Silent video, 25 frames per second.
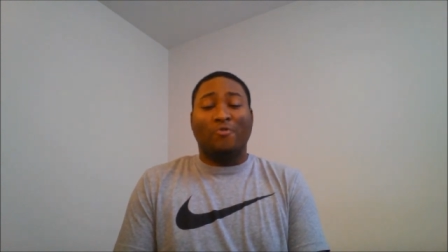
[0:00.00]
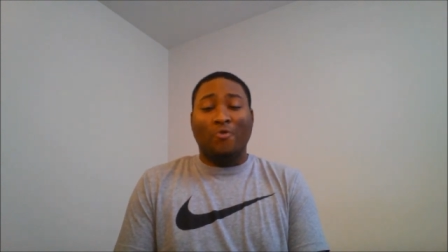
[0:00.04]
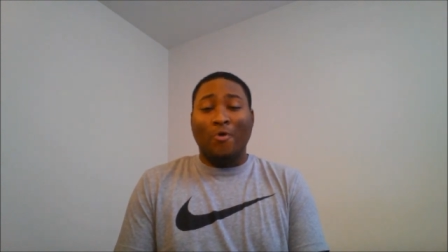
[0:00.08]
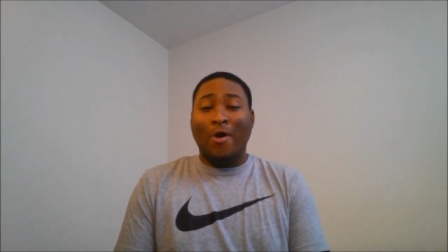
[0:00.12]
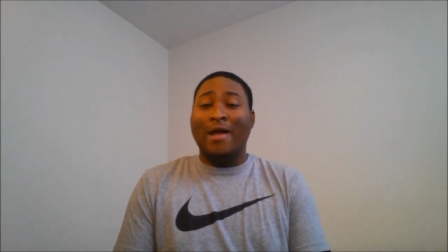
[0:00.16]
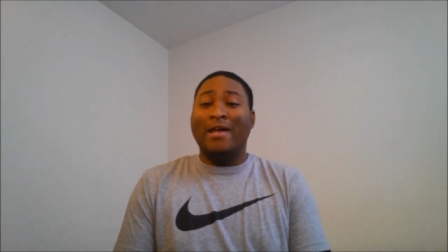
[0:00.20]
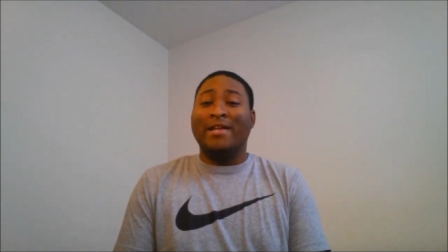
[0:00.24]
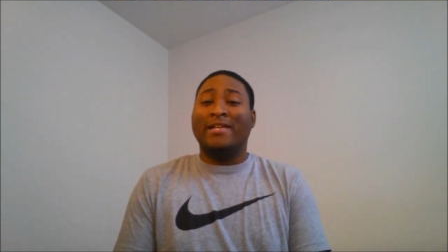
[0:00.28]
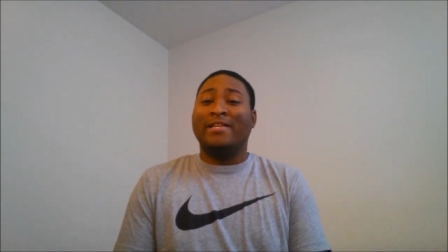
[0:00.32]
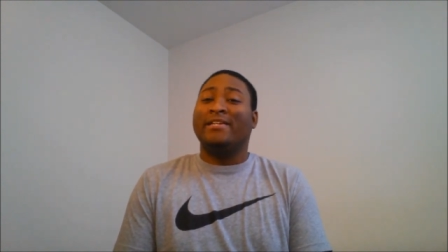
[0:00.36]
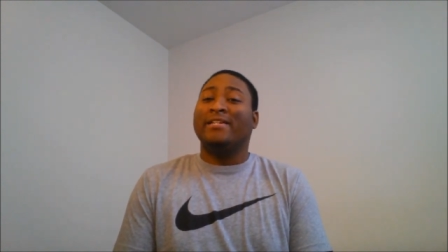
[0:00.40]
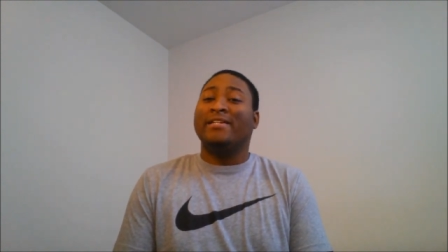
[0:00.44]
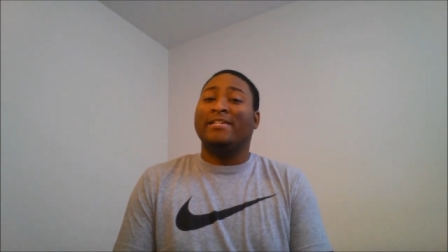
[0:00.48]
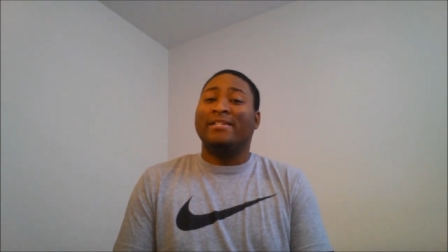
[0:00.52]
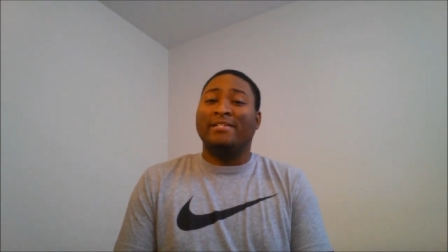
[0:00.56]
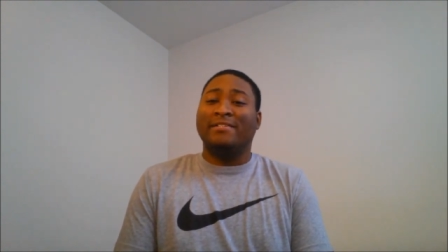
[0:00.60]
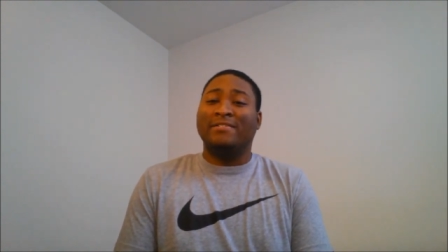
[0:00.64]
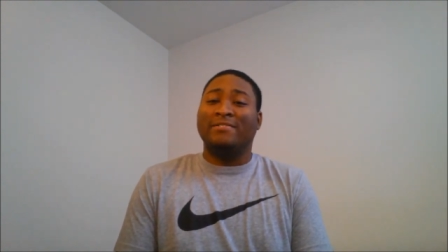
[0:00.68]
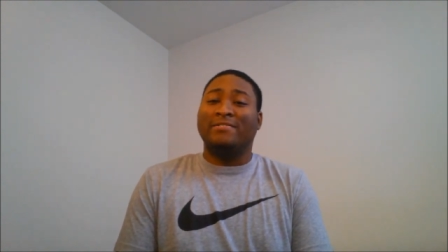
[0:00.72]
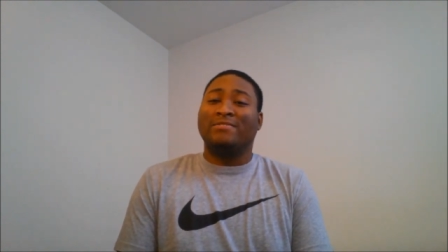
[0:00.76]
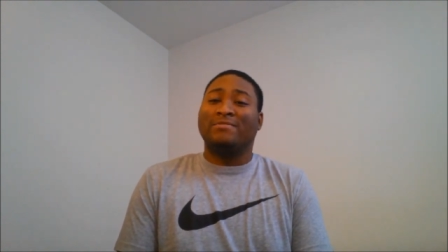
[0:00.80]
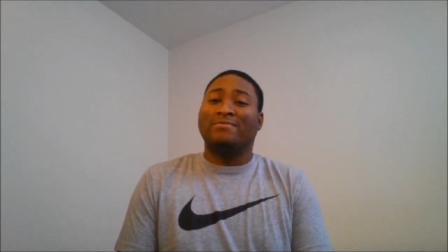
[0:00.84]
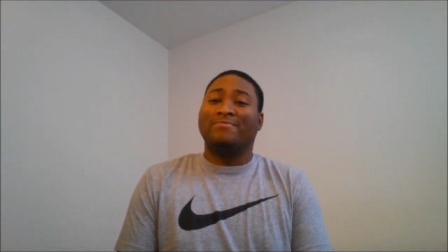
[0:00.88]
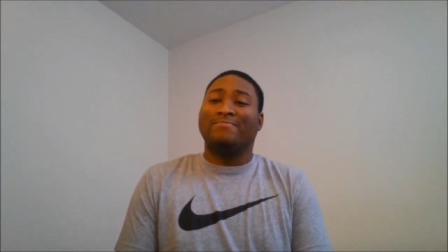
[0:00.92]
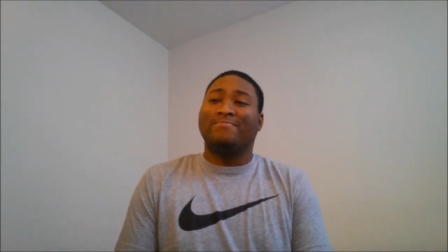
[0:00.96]
great he
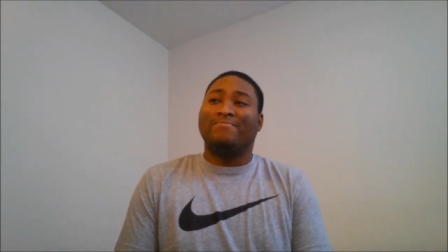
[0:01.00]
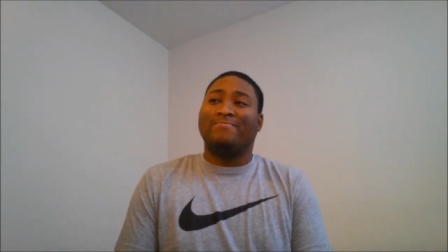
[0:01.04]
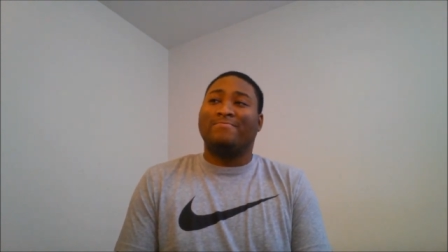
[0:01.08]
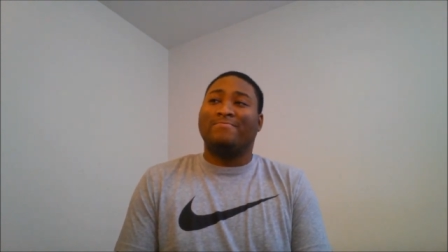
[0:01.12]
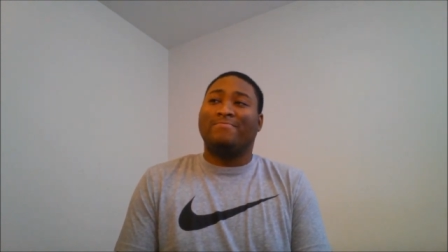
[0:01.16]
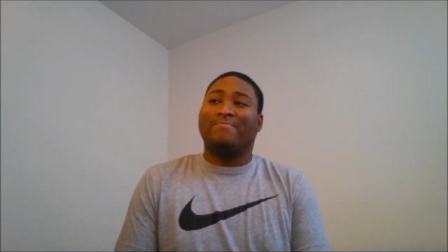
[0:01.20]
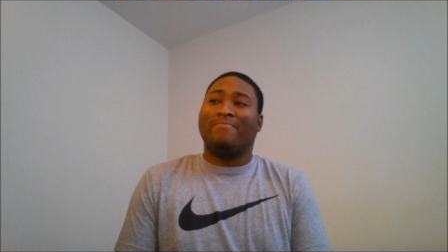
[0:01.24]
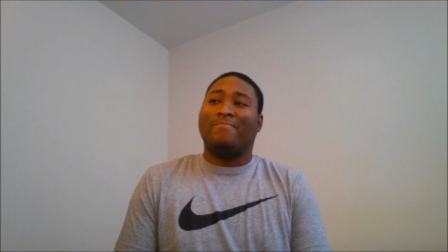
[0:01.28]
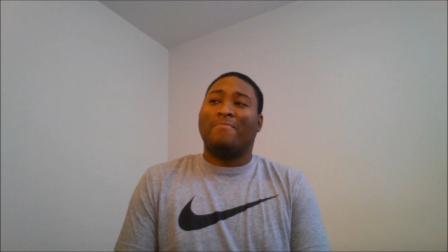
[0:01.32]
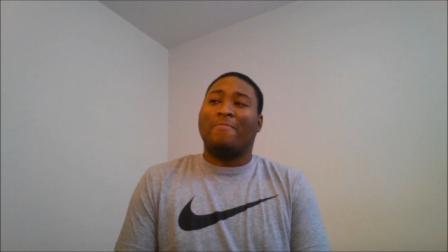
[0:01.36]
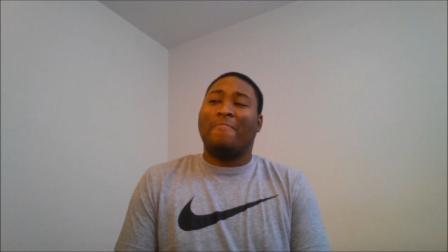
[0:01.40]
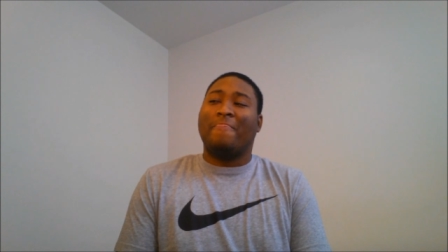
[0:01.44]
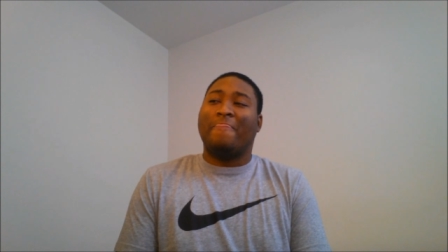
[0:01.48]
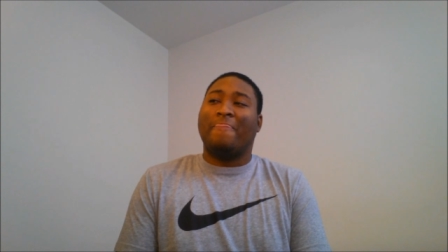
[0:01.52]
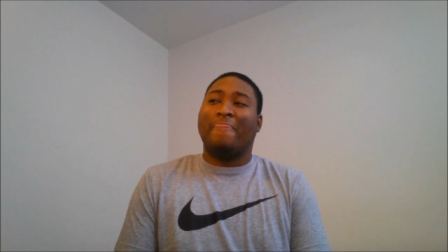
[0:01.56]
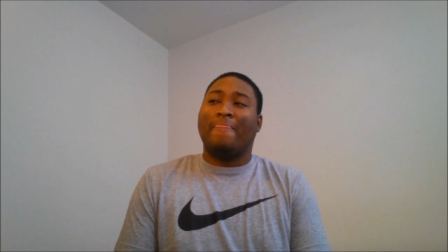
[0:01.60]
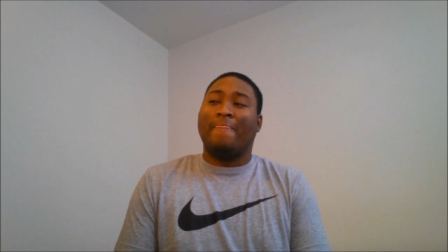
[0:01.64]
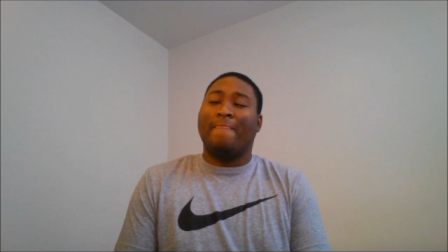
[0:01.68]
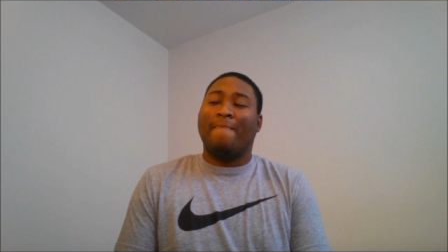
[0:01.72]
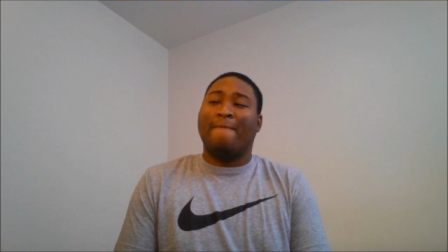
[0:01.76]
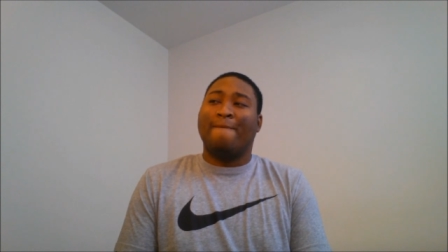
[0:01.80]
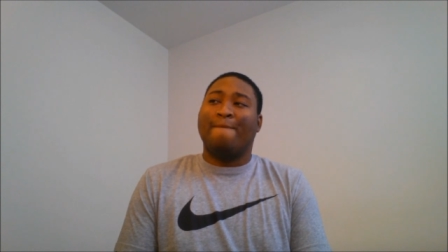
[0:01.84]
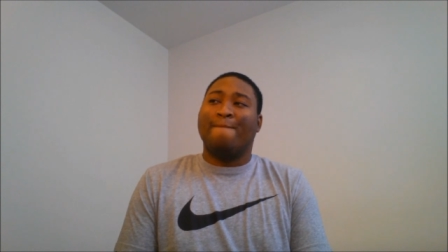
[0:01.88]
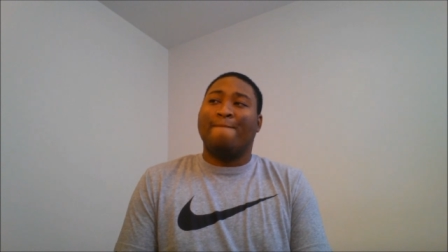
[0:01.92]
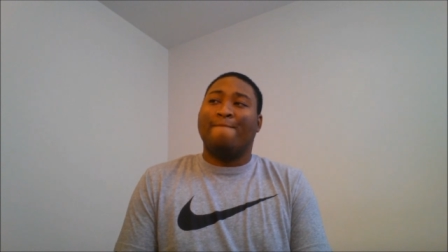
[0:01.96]
is.
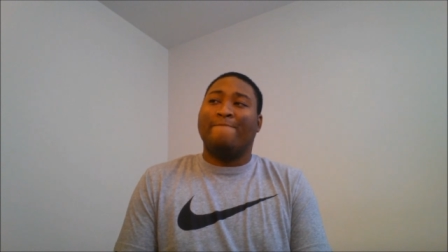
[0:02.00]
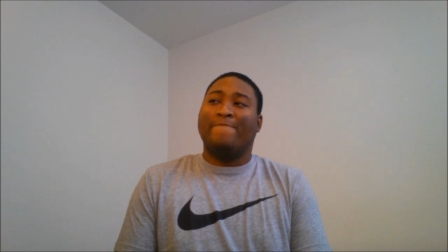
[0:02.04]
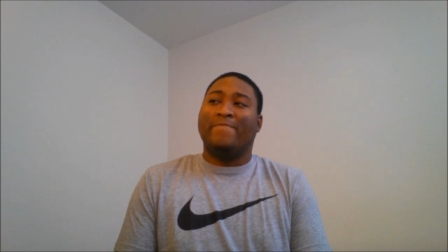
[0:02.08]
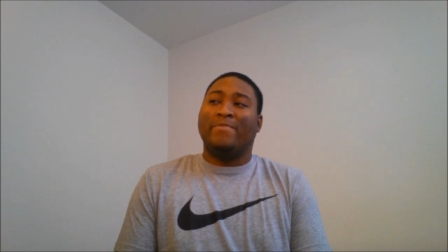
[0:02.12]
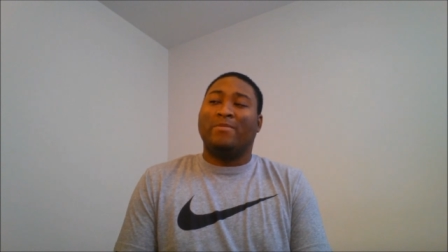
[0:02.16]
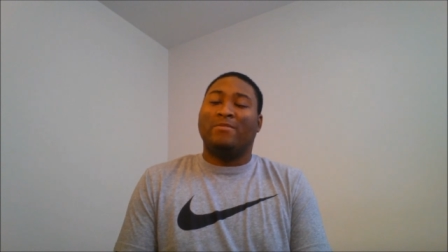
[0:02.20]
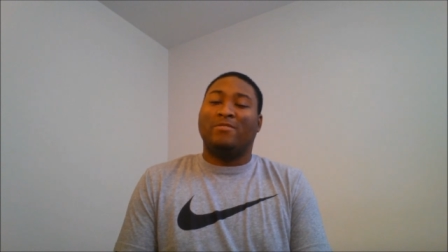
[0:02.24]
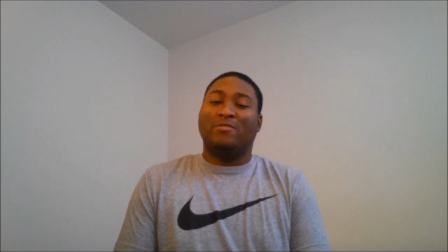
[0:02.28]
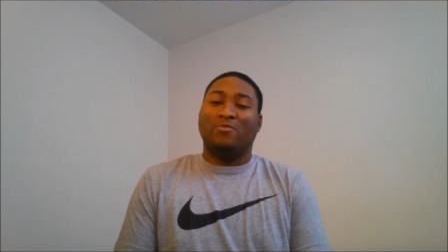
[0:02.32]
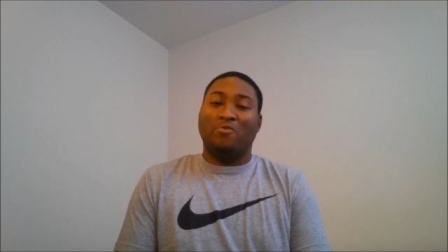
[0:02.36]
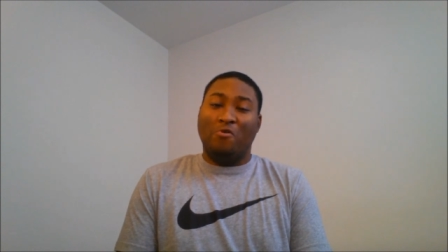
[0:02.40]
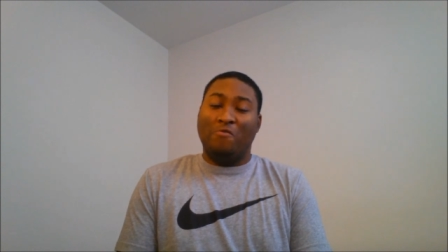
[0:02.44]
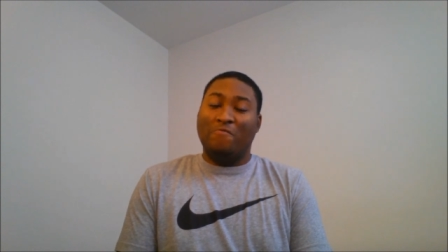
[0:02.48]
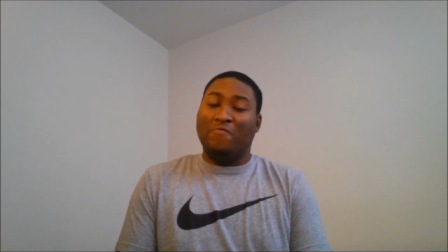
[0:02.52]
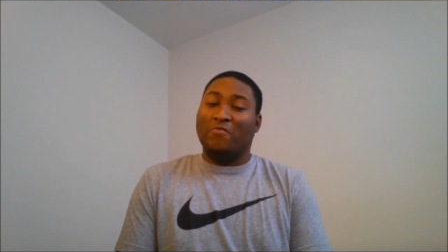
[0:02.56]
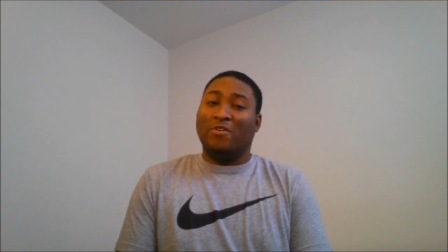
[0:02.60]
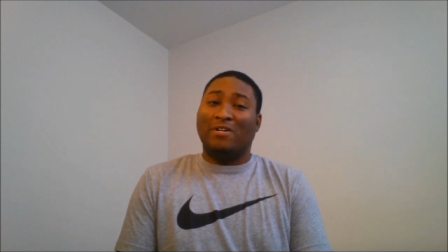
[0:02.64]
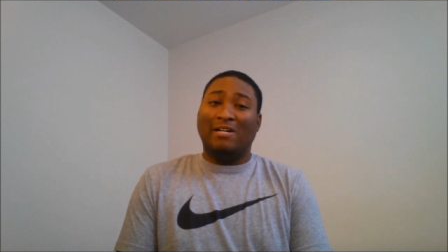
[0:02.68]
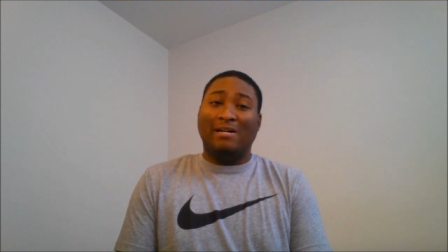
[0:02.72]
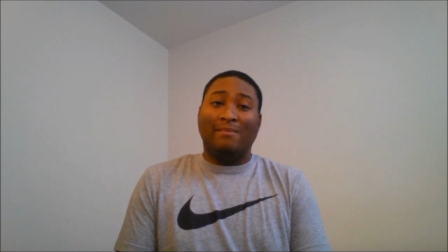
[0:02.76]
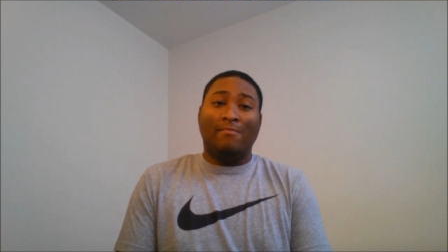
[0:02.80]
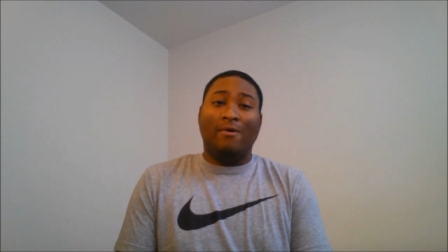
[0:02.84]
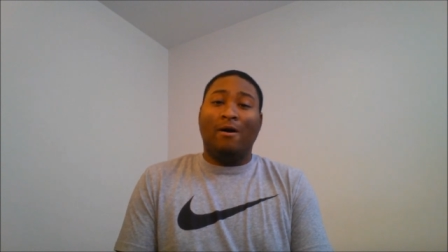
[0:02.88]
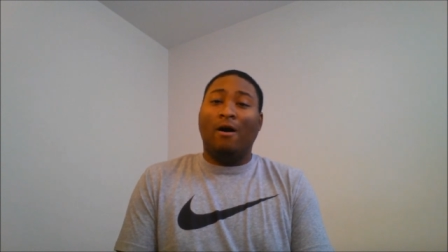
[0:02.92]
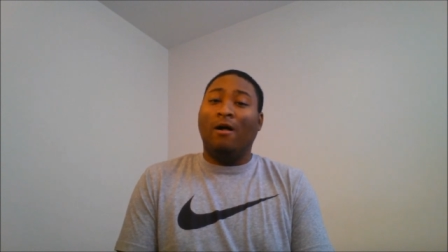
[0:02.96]
To
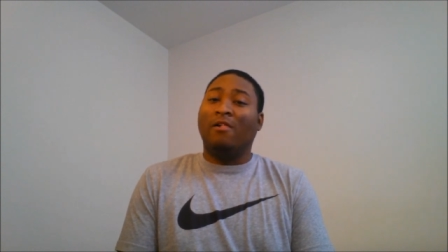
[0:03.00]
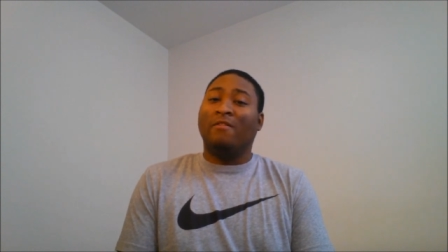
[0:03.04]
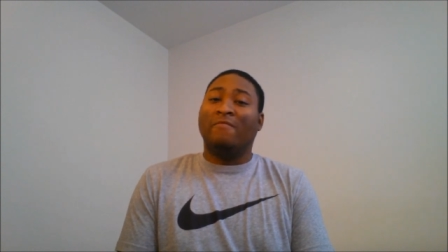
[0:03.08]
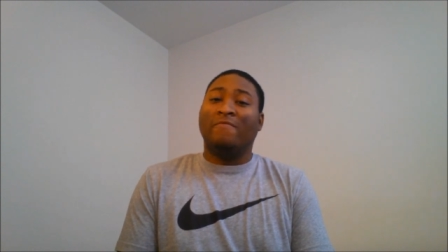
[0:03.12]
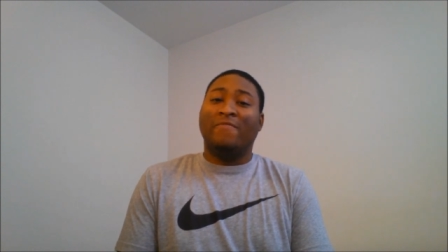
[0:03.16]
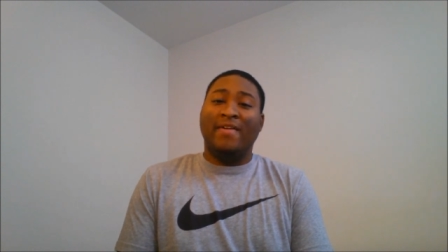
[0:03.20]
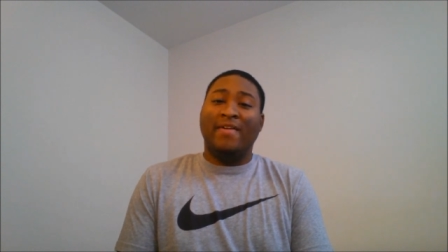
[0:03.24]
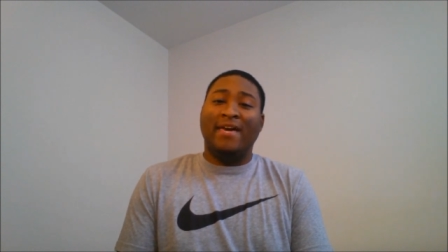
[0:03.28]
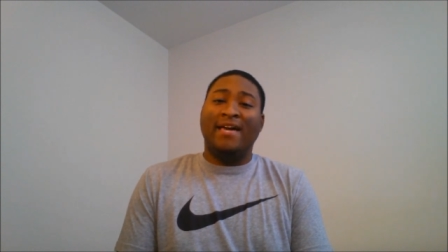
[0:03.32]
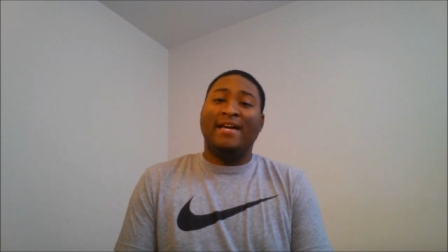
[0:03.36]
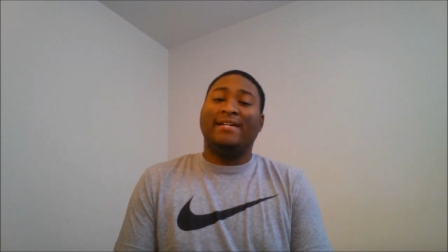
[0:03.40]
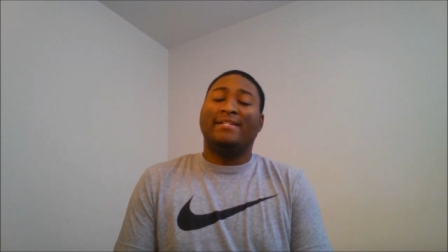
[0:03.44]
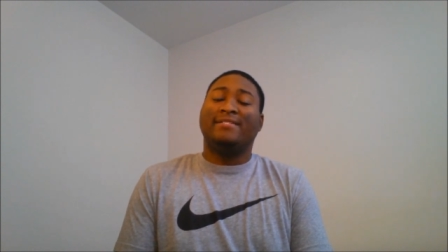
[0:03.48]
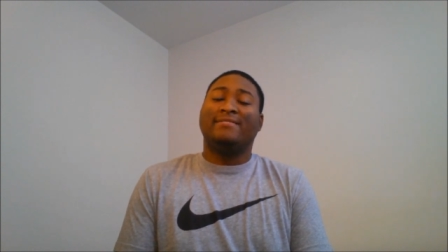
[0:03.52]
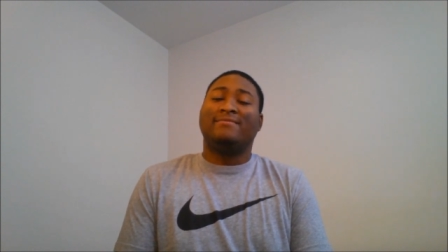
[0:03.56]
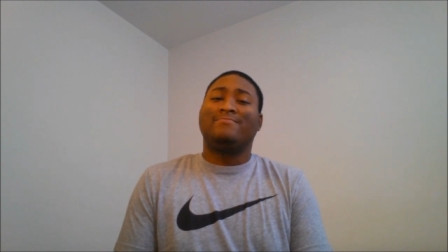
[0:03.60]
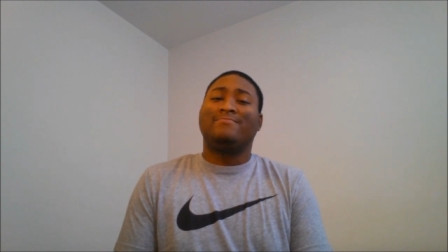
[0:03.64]
overcome all of that.